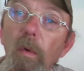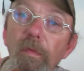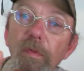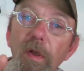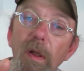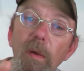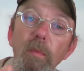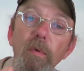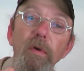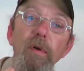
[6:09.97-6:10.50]
thing
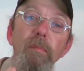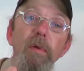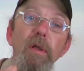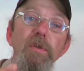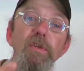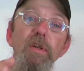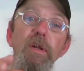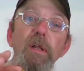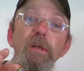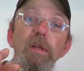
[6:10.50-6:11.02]
I wanted to
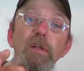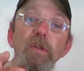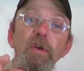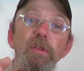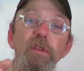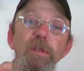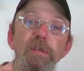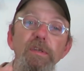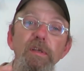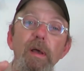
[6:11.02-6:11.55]
mention, I did look
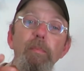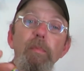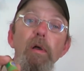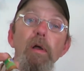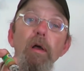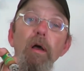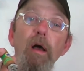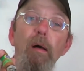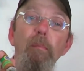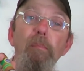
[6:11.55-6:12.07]
these up.
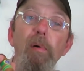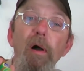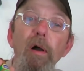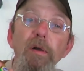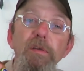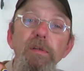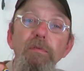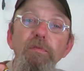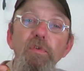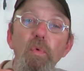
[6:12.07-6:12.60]
A
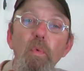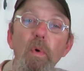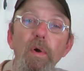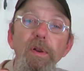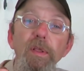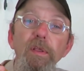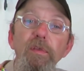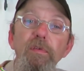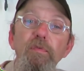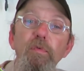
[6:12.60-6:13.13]
box of
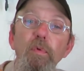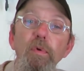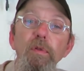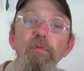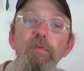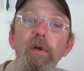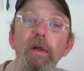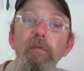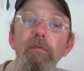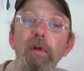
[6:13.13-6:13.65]
20 is
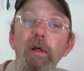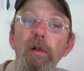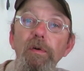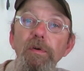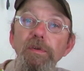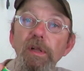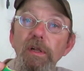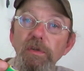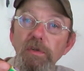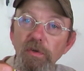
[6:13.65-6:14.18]

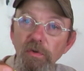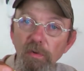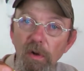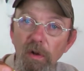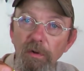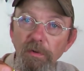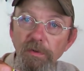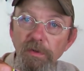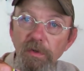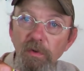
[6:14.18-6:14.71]
$45. That's
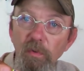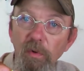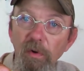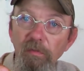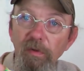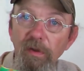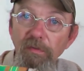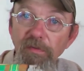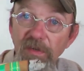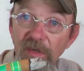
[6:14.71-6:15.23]

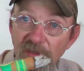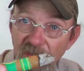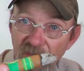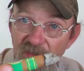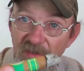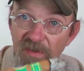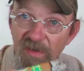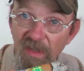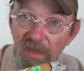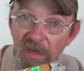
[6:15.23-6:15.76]
$2.25 a
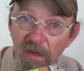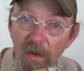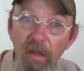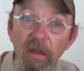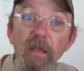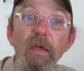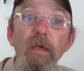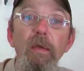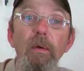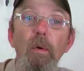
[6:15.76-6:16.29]
stick.
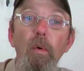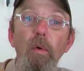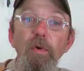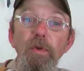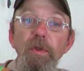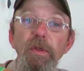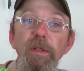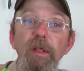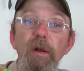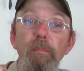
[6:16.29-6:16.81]
Or you
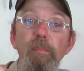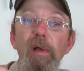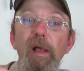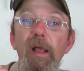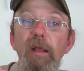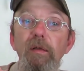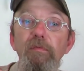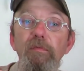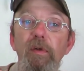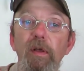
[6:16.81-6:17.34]
can get a
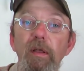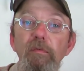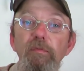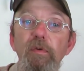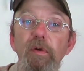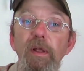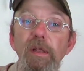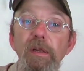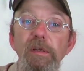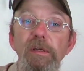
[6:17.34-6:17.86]
pack of 5
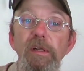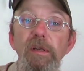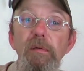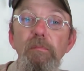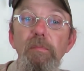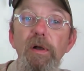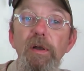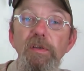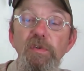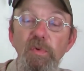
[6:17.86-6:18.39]
for 18
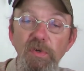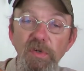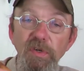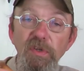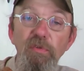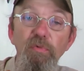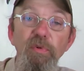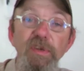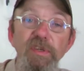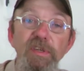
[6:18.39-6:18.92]
bucks, which is
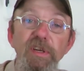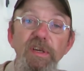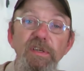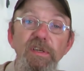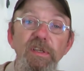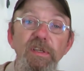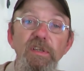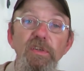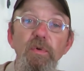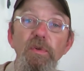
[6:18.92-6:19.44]

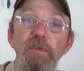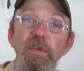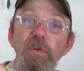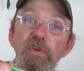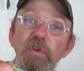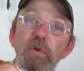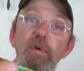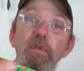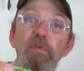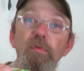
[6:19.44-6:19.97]
$3.60. So it's a $2
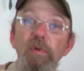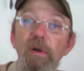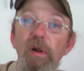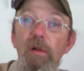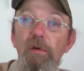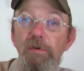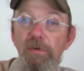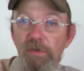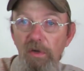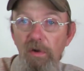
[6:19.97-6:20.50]
to
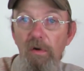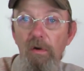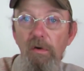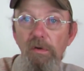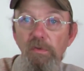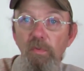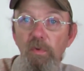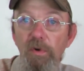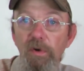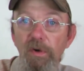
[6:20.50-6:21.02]
$3 cigar is
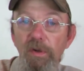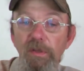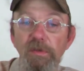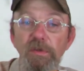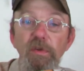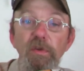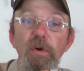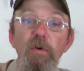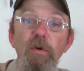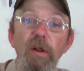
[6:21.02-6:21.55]
what it is. So
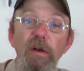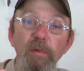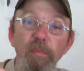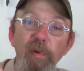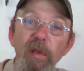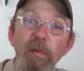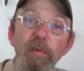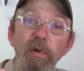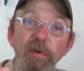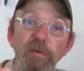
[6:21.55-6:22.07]
you don't have to
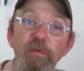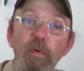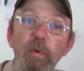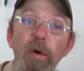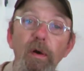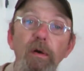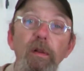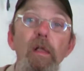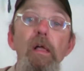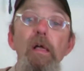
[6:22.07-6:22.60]
pay much for
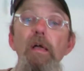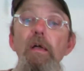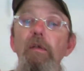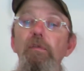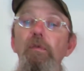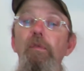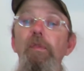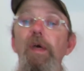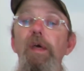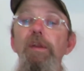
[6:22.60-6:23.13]
it.
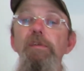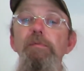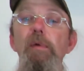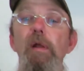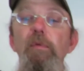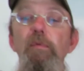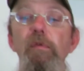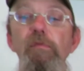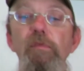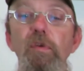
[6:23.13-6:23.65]
So that is my
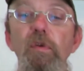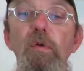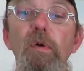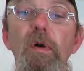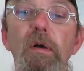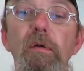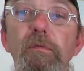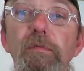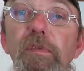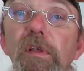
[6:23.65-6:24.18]
review
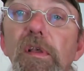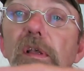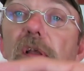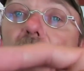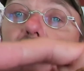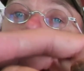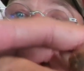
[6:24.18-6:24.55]
of the